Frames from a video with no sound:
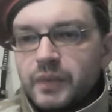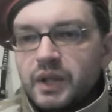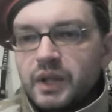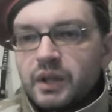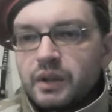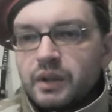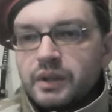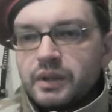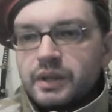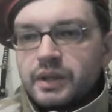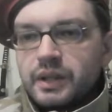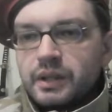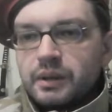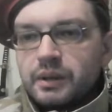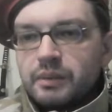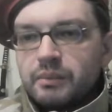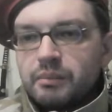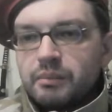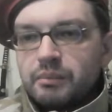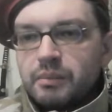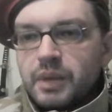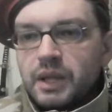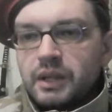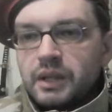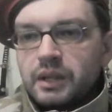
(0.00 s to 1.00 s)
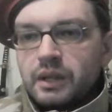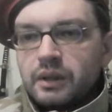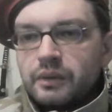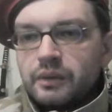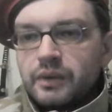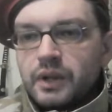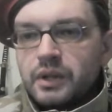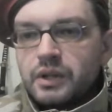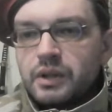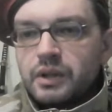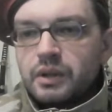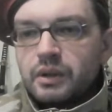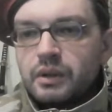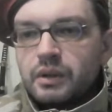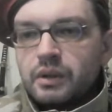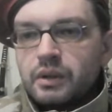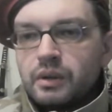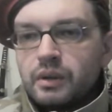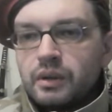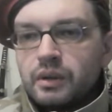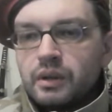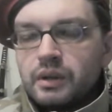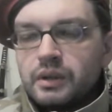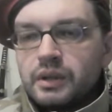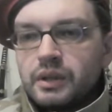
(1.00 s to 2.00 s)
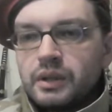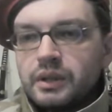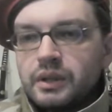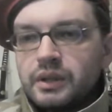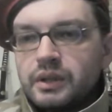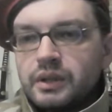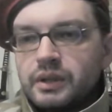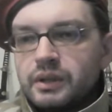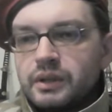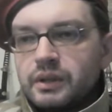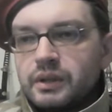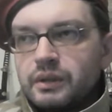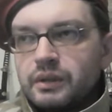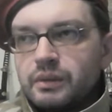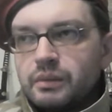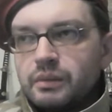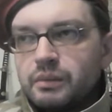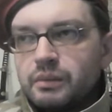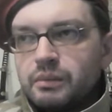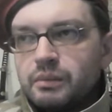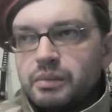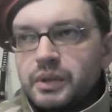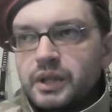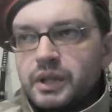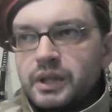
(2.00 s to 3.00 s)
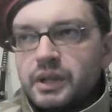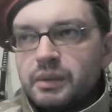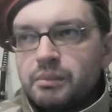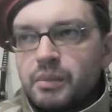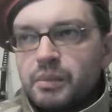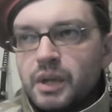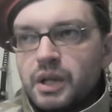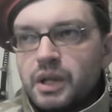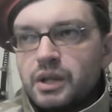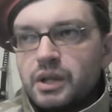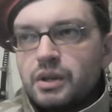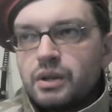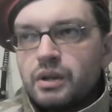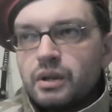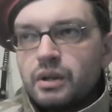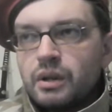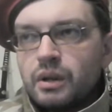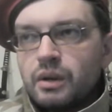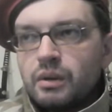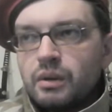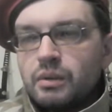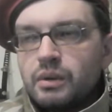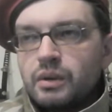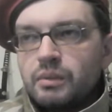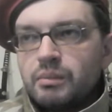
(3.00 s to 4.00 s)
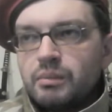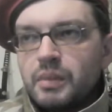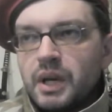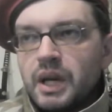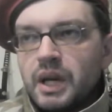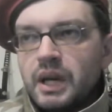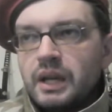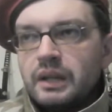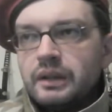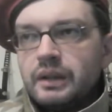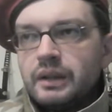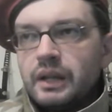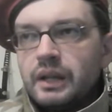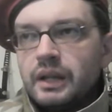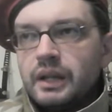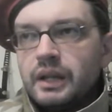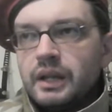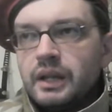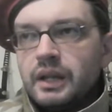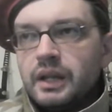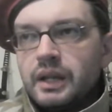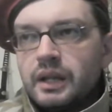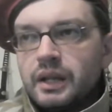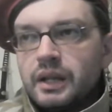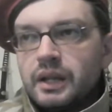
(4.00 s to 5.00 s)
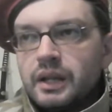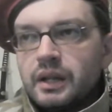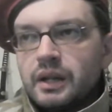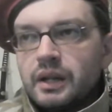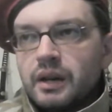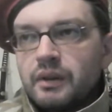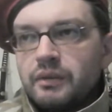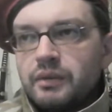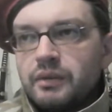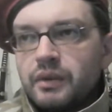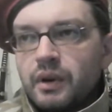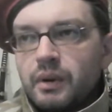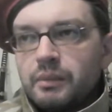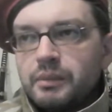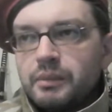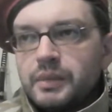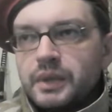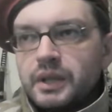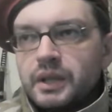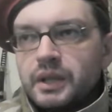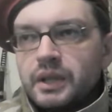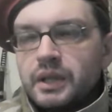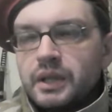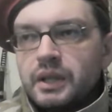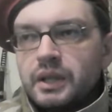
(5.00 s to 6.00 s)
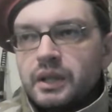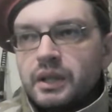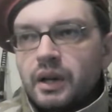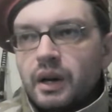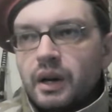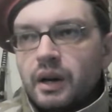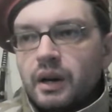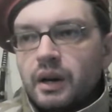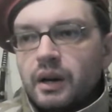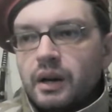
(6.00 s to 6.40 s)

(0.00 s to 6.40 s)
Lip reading: Because the Battle of Agincourt is pretty much known mainly from the